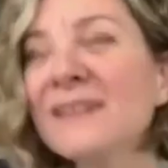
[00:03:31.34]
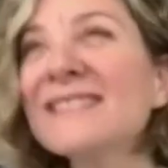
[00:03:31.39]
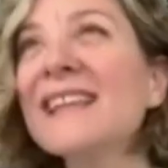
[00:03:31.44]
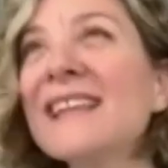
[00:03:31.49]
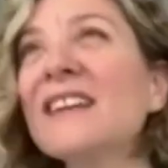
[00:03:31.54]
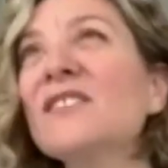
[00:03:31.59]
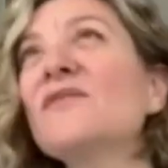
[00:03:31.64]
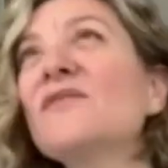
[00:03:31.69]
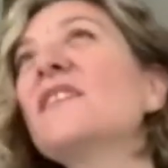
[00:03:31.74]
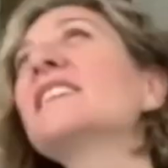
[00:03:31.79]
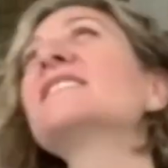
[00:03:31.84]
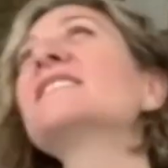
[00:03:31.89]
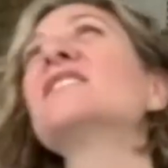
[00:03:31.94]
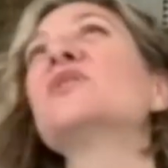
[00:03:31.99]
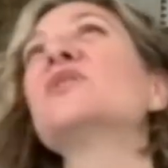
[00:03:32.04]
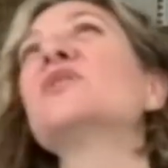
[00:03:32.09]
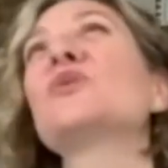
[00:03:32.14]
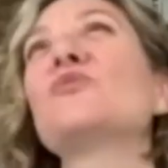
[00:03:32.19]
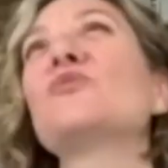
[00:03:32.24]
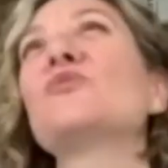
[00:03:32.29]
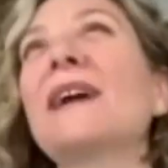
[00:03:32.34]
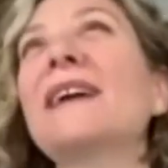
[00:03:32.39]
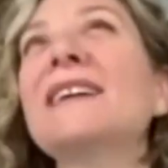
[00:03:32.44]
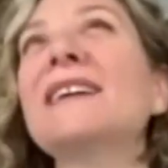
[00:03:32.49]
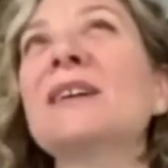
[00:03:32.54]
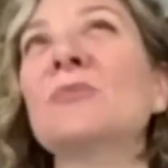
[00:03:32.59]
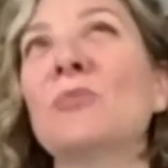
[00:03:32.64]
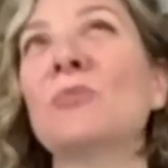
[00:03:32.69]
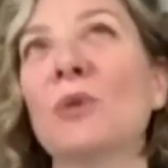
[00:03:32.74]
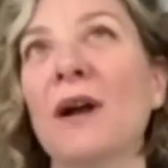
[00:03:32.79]
that affected your
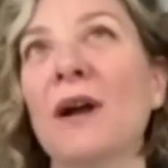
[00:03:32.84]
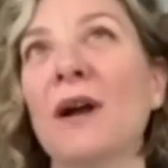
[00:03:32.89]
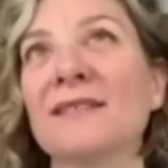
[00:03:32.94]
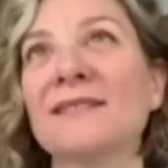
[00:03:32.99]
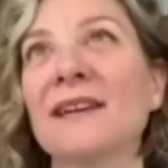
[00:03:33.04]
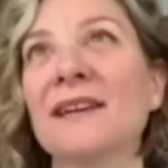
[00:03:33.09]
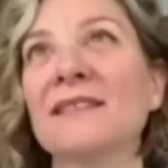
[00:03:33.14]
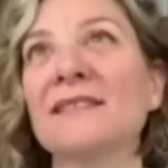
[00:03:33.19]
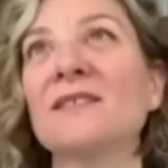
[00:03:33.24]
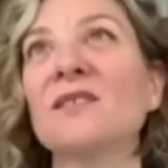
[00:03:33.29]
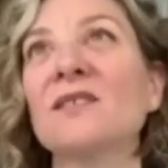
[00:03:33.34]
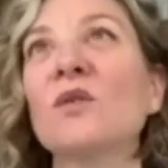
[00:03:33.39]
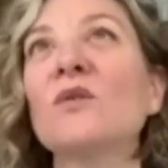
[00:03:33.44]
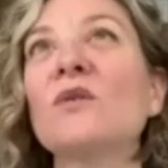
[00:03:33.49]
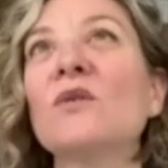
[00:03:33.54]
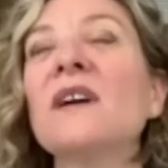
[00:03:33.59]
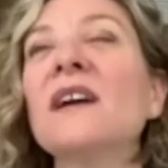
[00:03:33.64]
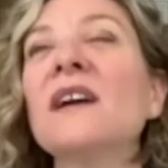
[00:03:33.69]
writing process? So,